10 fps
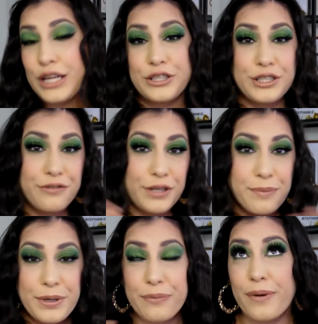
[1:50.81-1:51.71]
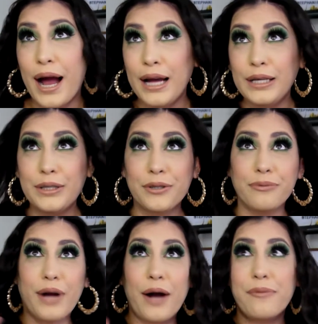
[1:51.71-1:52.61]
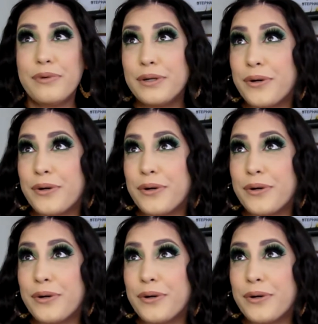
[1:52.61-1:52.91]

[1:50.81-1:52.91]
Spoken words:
she finna be right here, right real